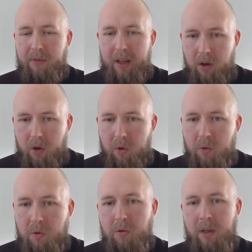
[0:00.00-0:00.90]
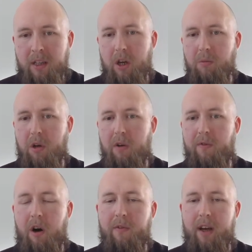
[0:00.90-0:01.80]
their goals in terms of
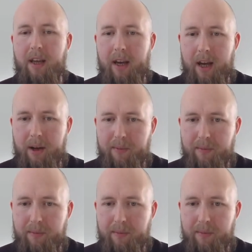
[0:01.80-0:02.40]
a